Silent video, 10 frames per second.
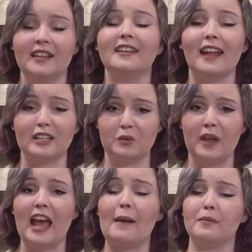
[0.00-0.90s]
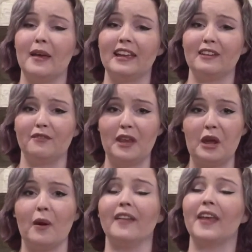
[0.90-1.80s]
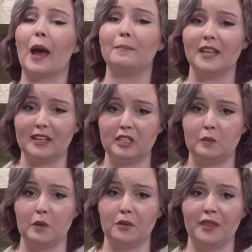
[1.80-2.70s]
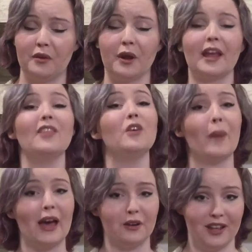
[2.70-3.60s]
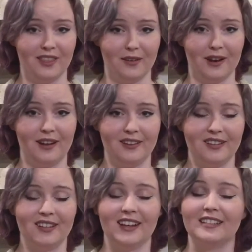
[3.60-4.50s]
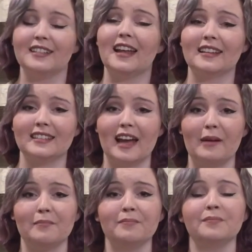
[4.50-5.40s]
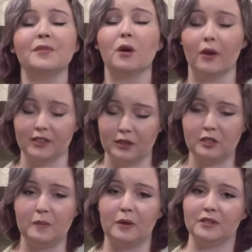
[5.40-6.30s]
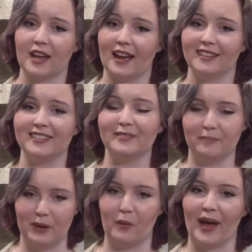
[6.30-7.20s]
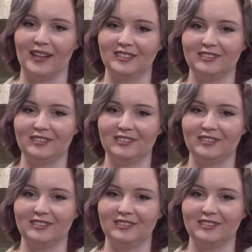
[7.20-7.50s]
Next week, I'll be making a video on the updated spoon theory, the battery theory. Until next time, hoard those spoons, guys, and be well.